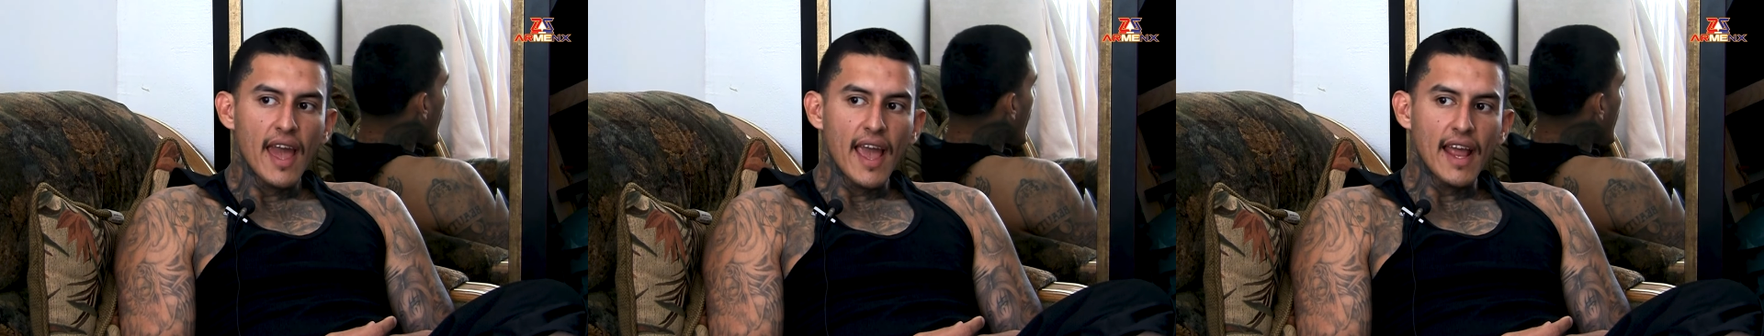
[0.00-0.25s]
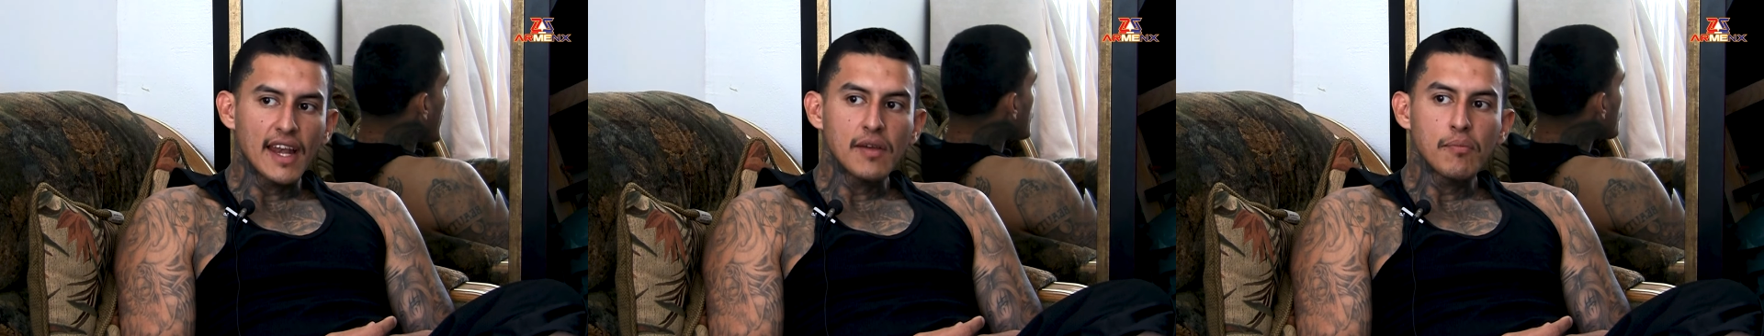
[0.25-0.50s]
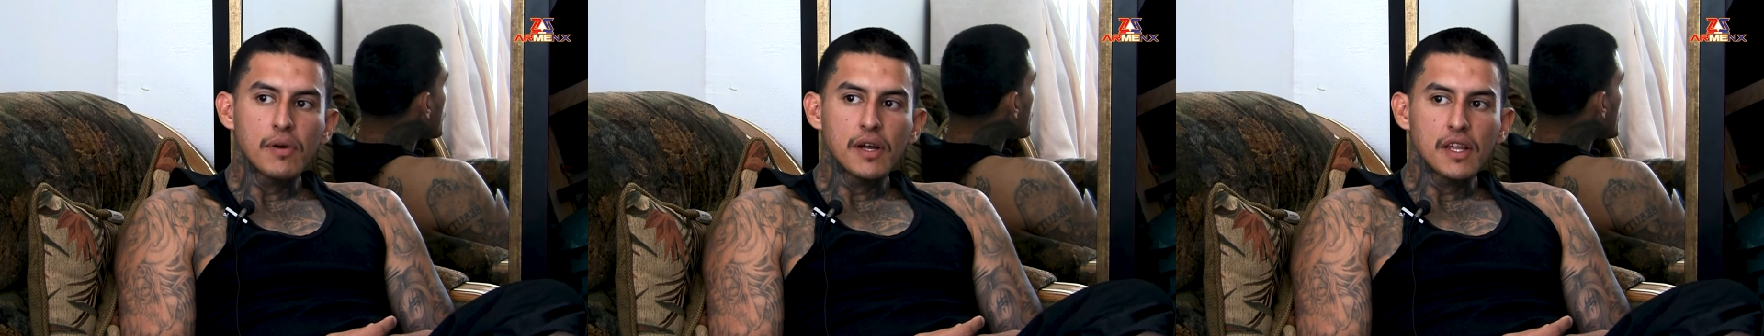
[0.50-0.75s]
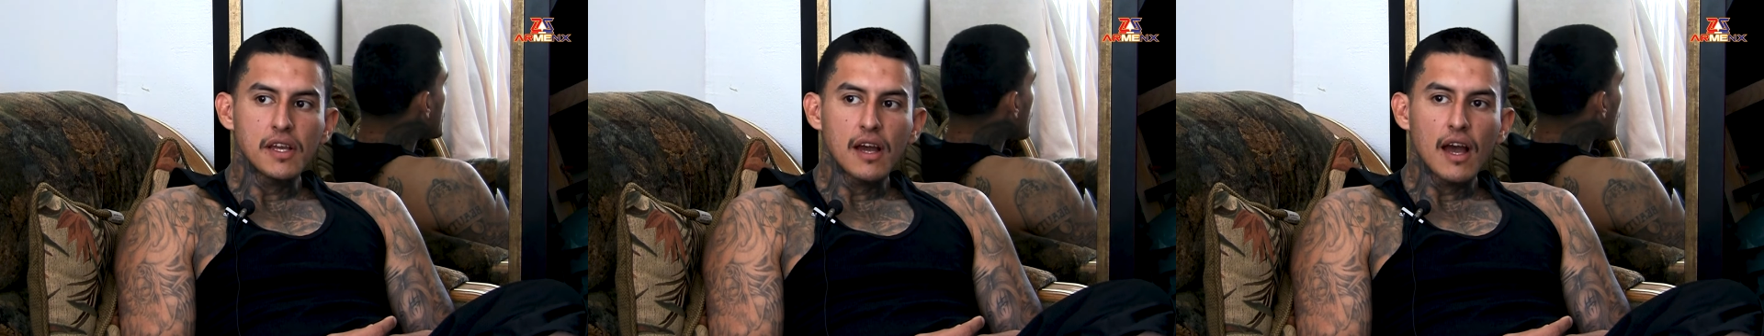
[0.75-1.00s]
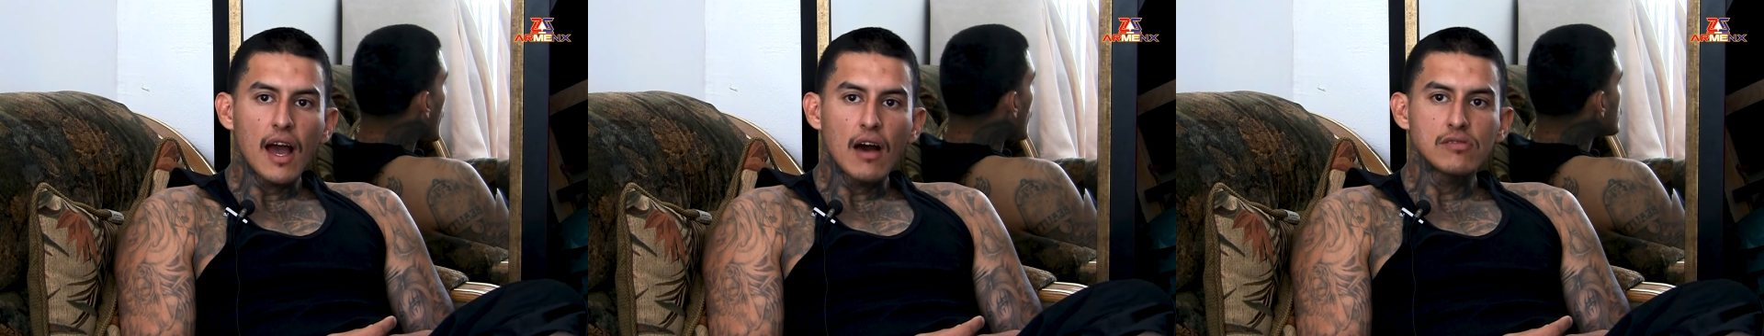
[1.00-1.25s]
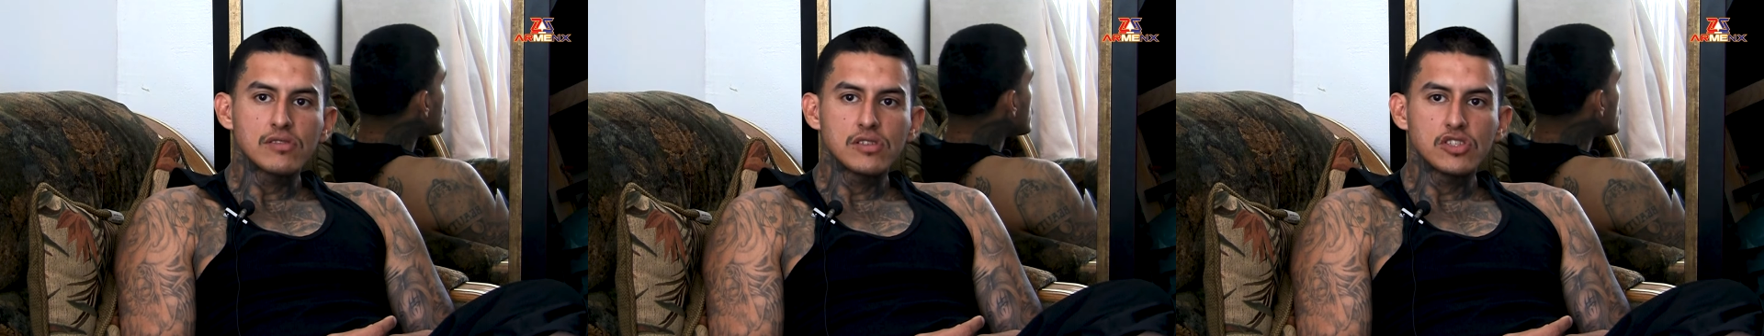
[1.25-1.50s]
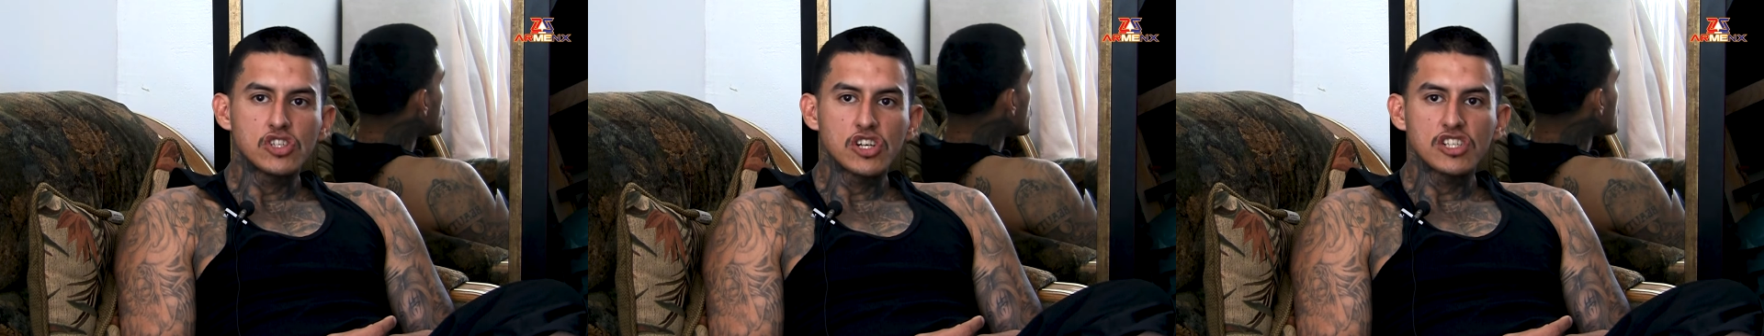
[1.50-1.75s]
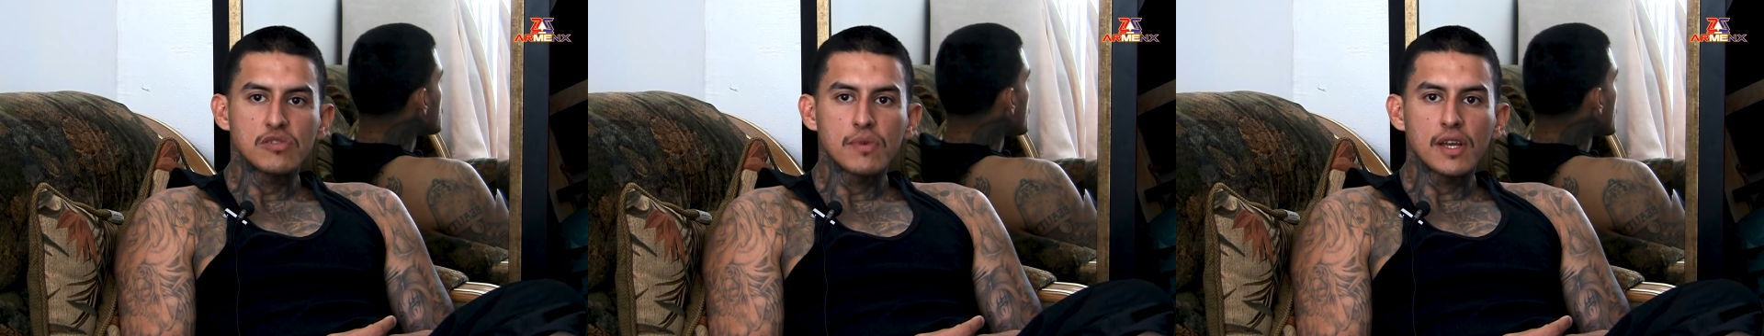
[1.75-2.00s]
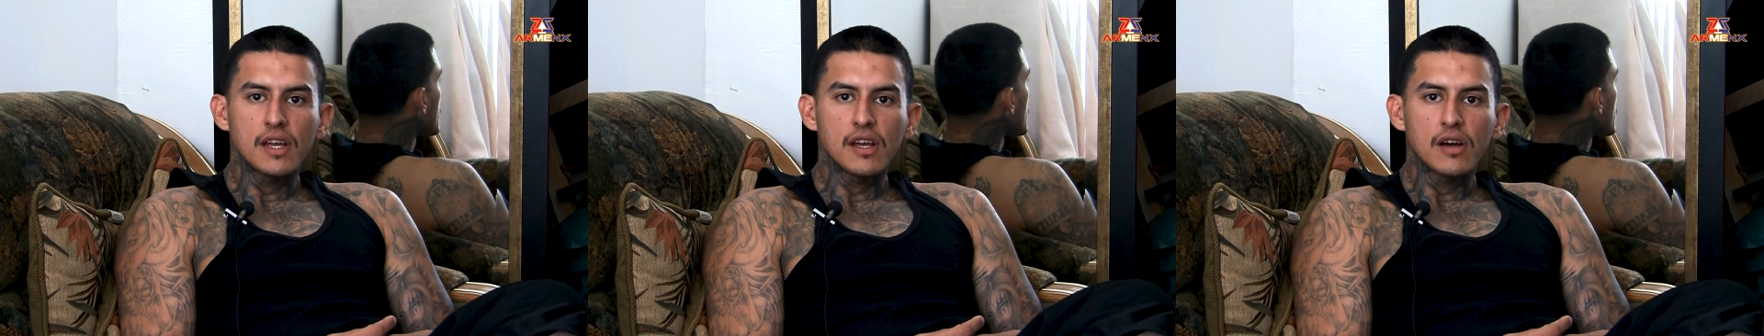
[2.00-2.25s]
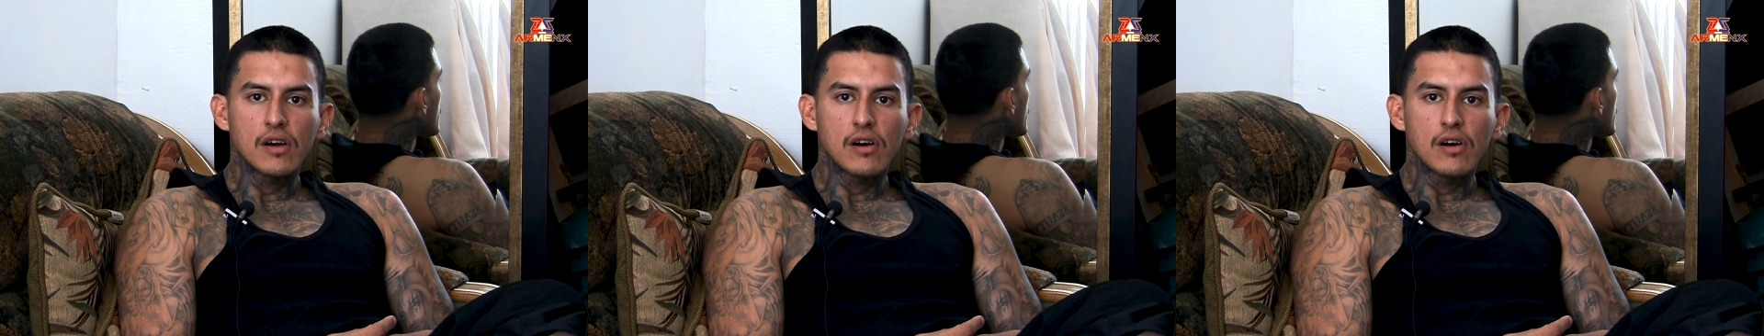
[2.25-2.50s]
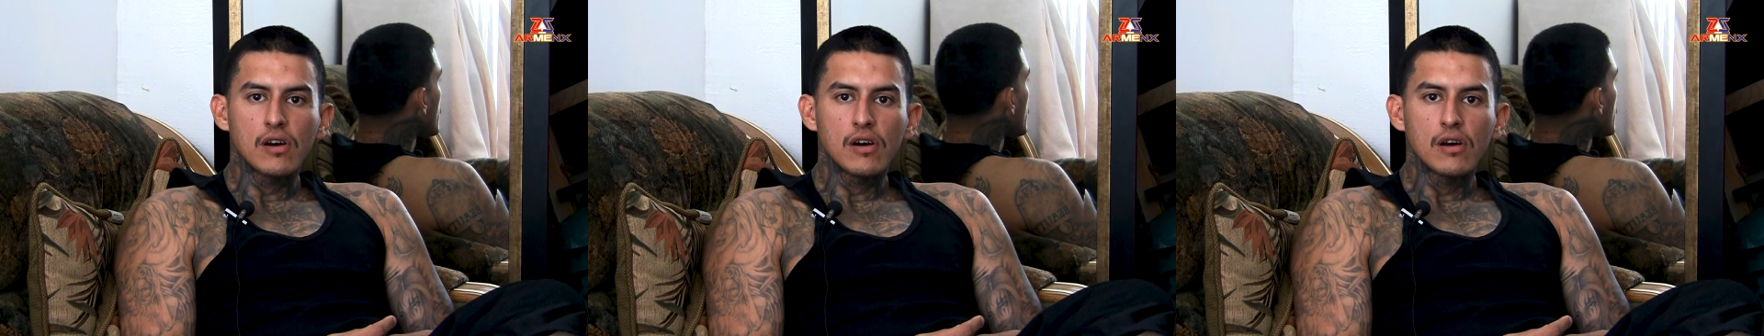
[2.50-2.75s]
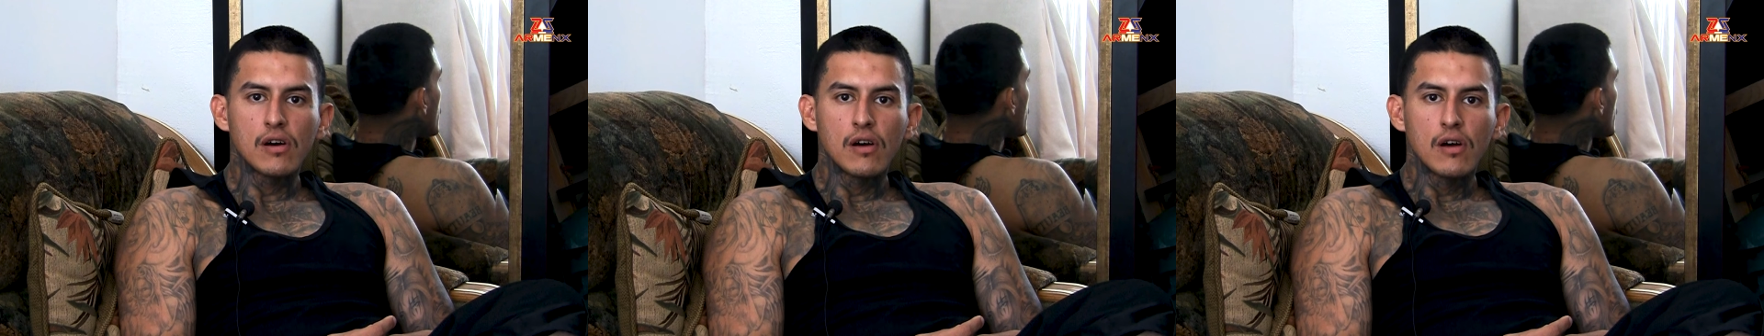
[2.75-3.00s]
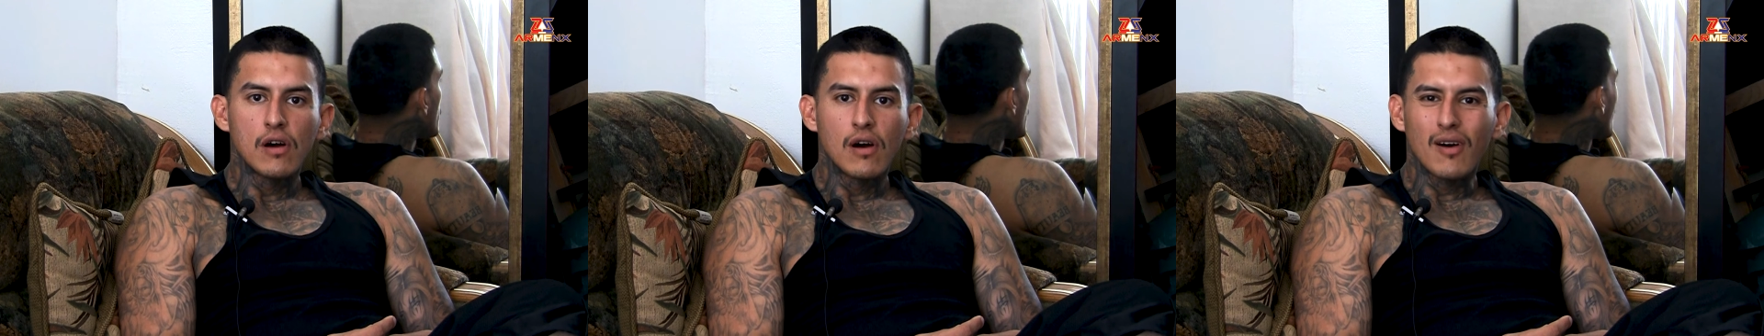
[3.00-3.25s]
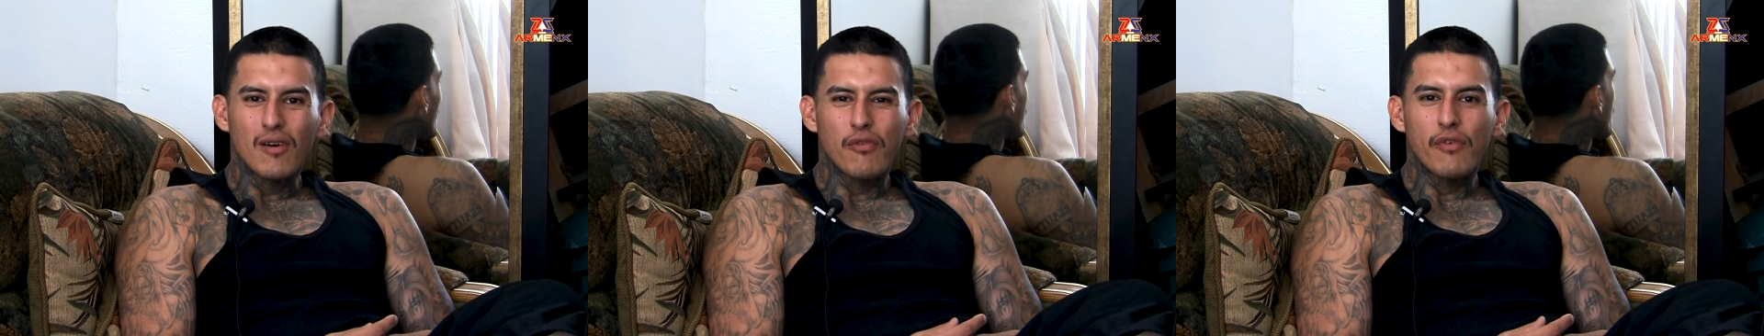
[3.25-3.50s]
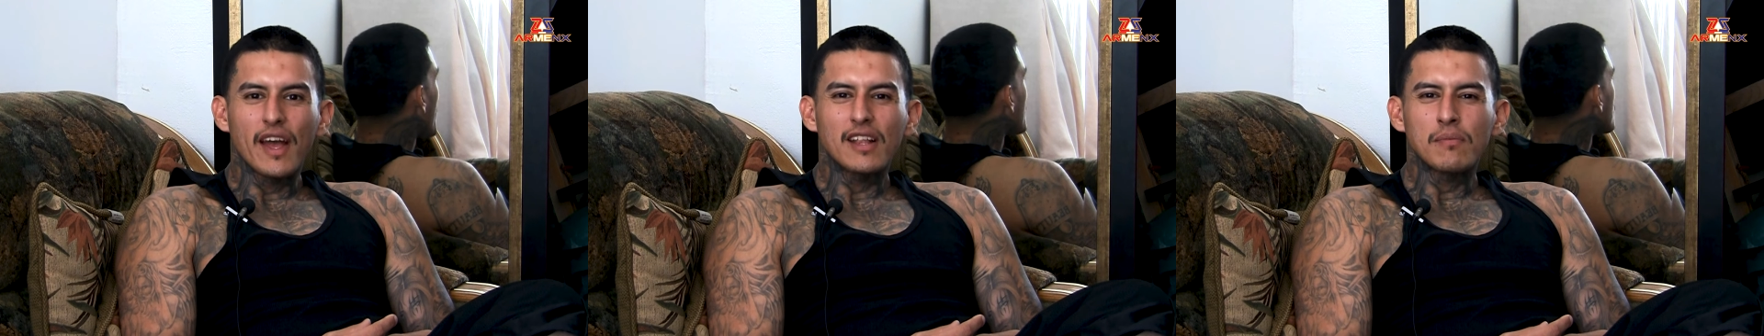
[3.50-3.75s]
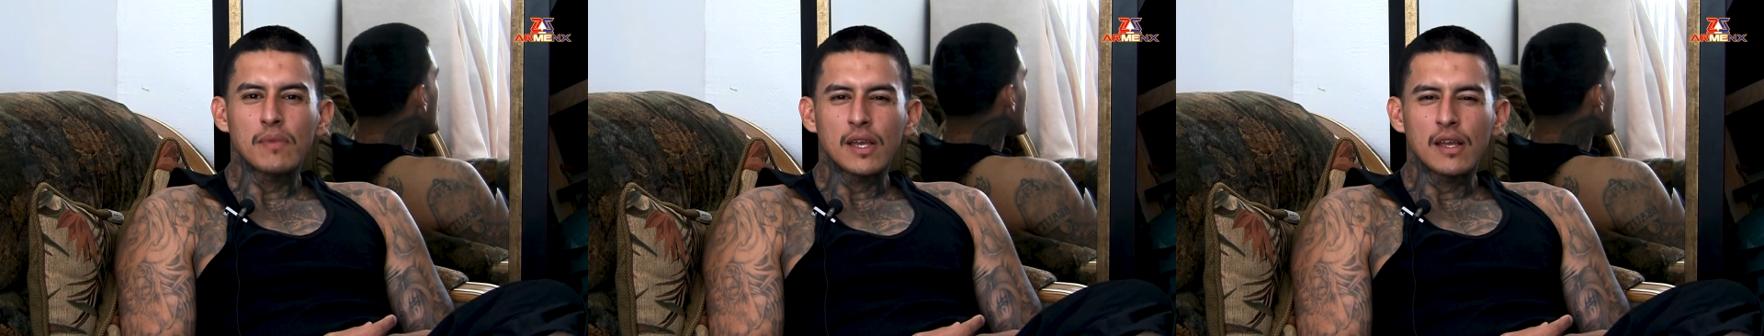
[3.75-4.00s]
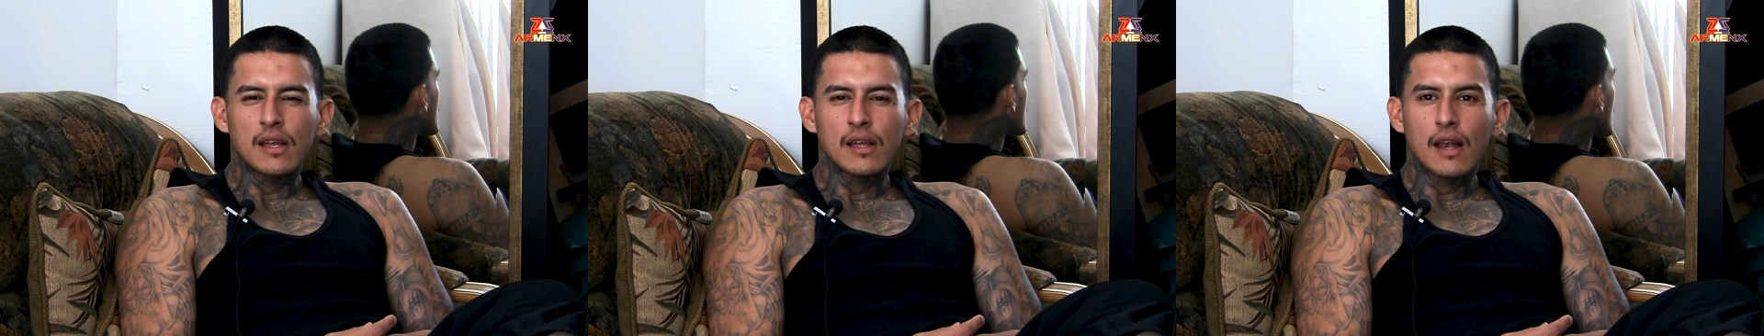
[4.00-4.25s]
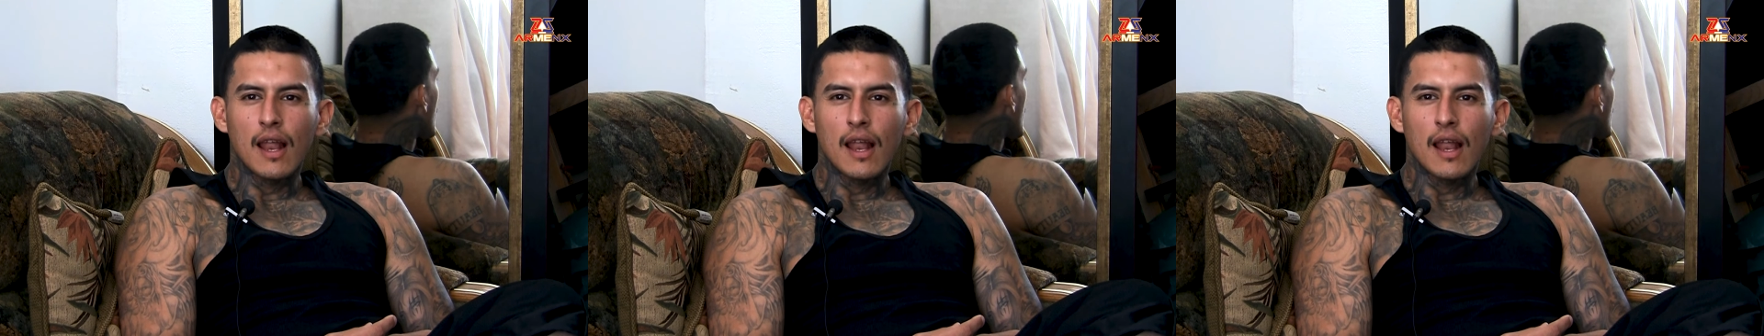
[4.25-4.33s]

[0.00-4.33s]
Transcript: anybody else's judgment affect me.